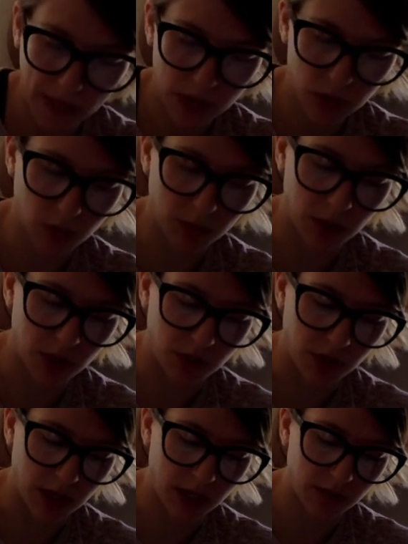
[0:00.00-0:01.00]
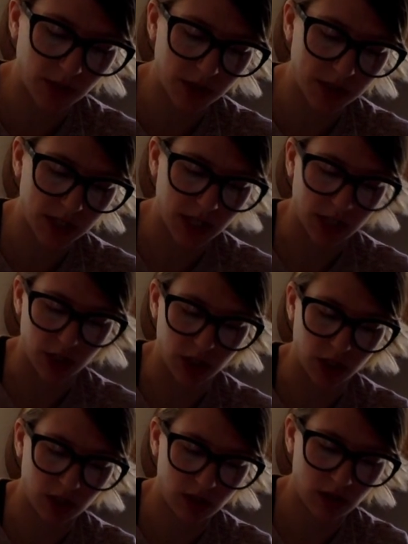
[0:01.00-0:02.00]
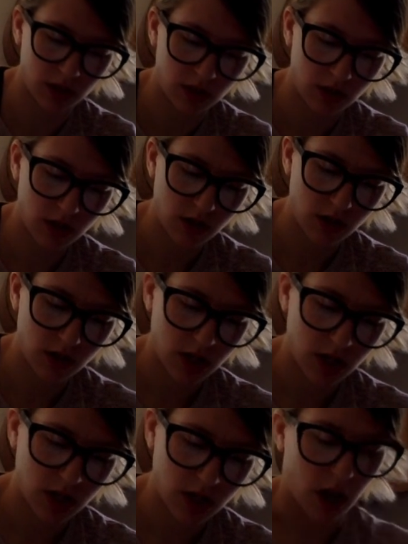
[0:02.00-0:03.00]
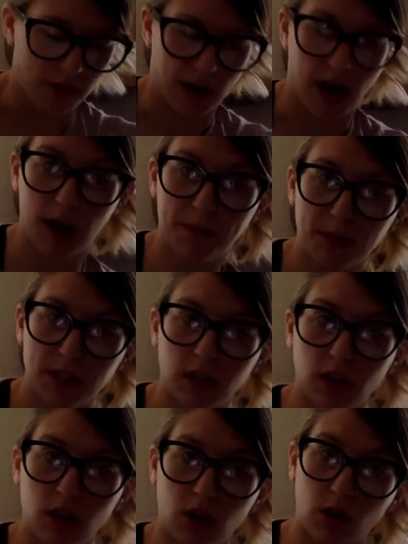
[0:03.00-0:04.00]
So I'm going to do the inverse tangent of opposite